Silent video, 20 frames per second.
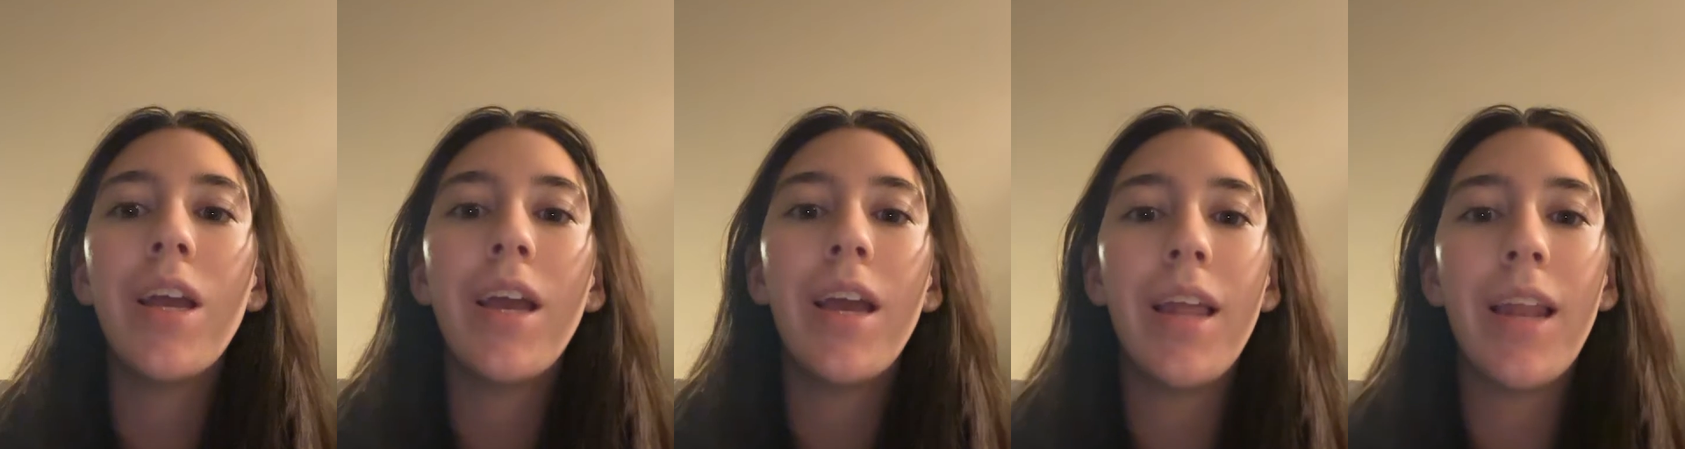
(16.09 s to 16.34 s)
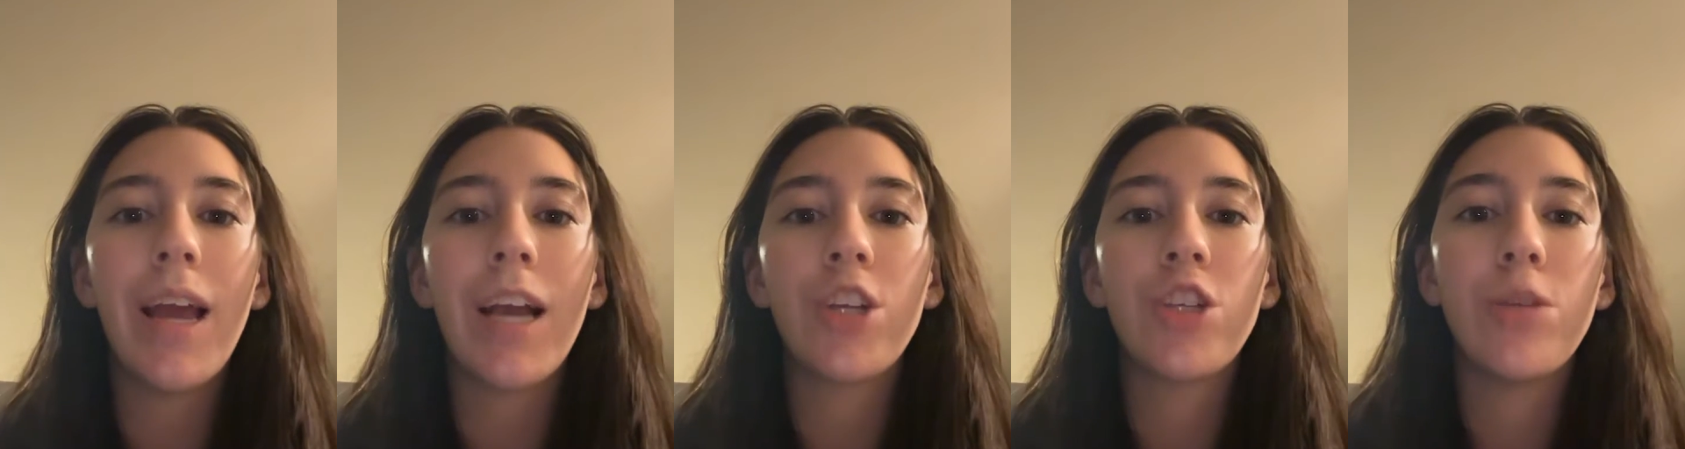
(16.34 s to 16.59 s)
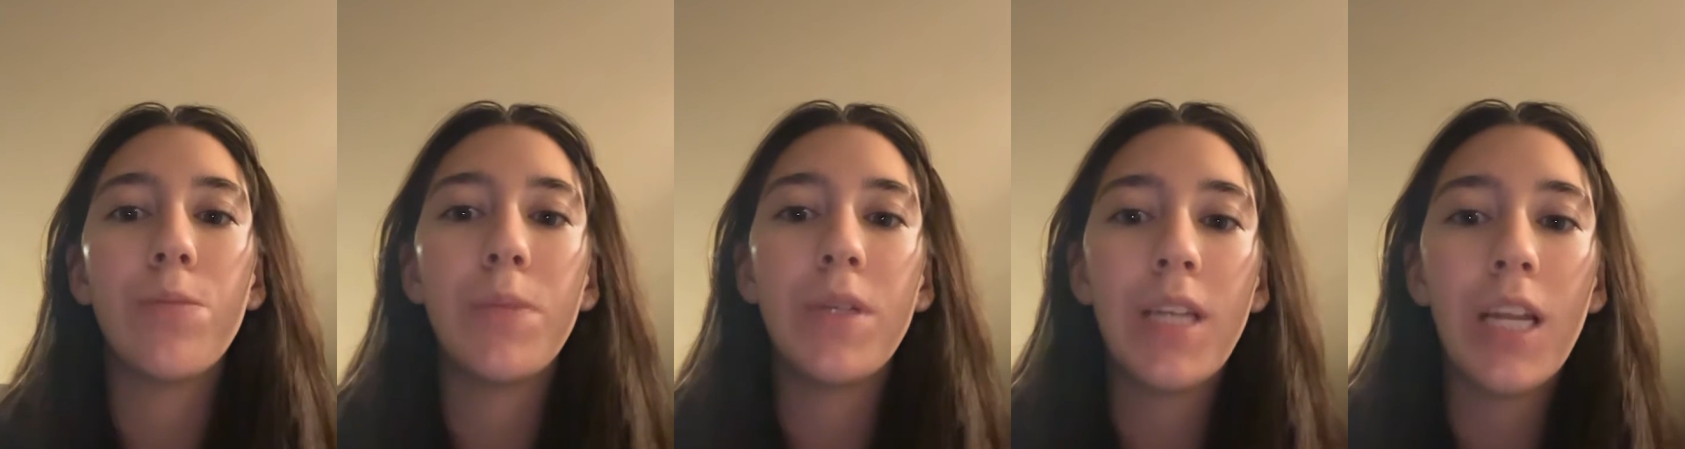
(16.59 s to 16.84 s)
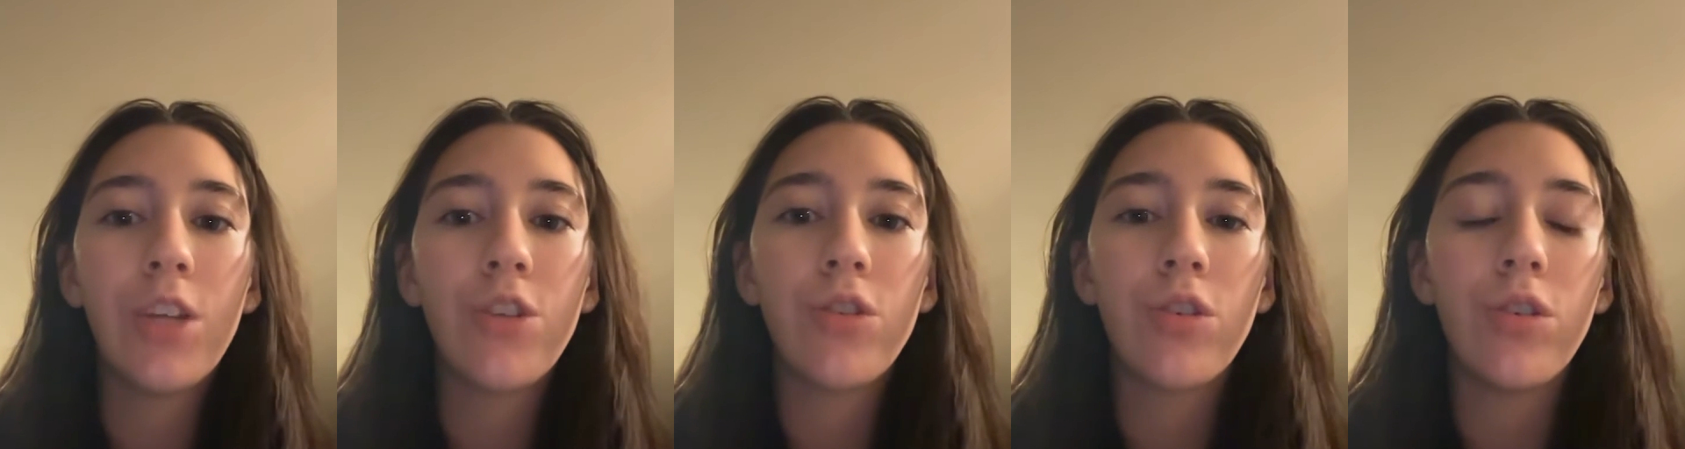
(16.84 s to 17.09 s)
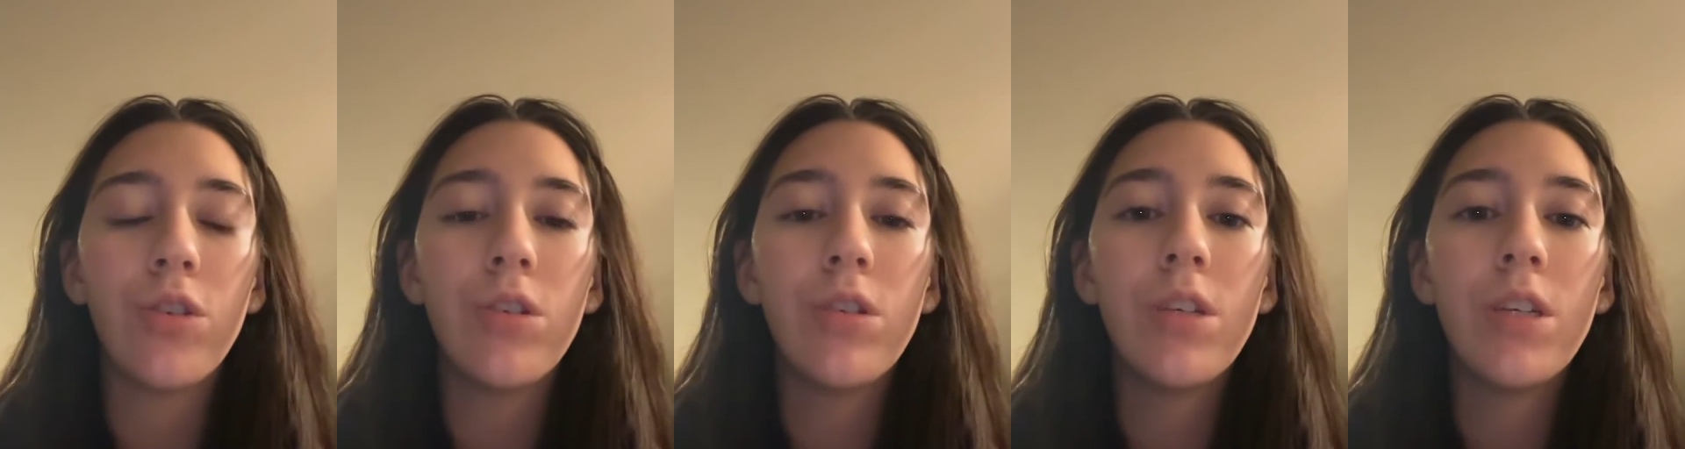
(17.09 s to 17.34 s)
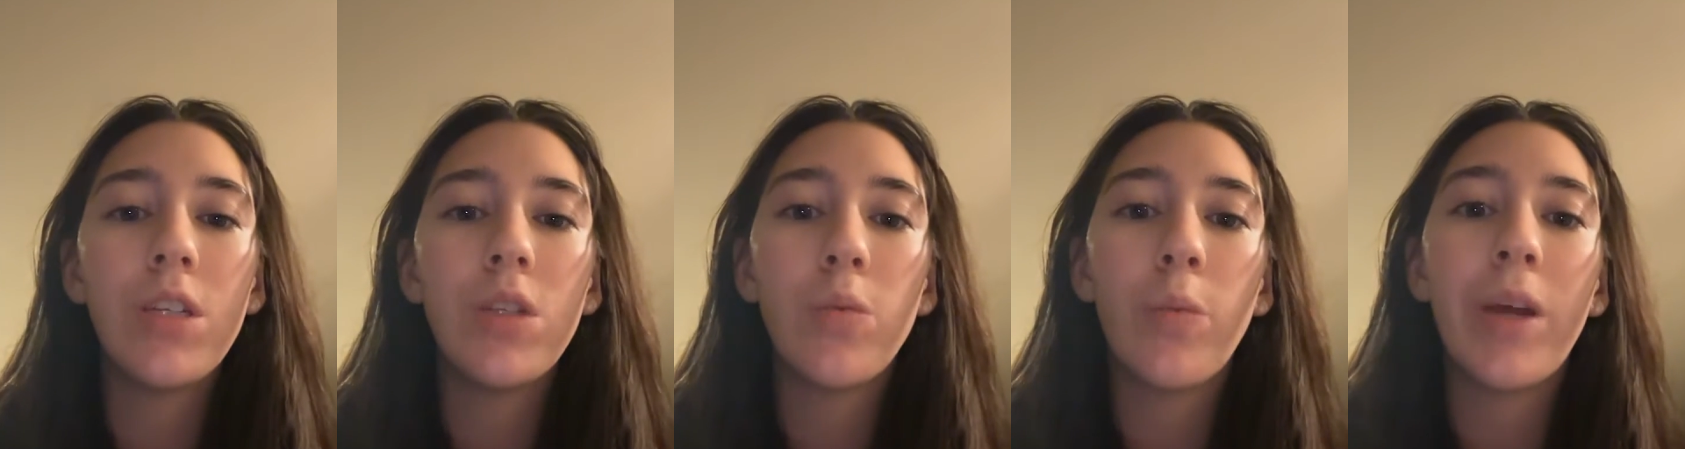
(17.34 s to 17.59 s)
in action potentials
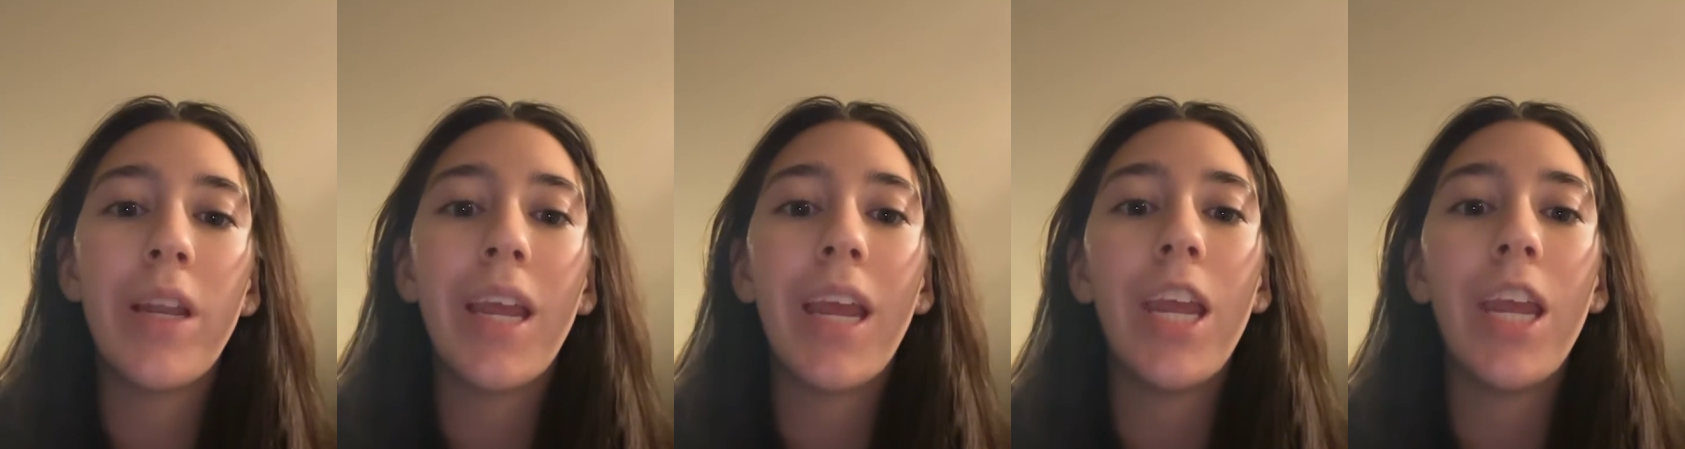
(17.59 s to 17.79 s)
is when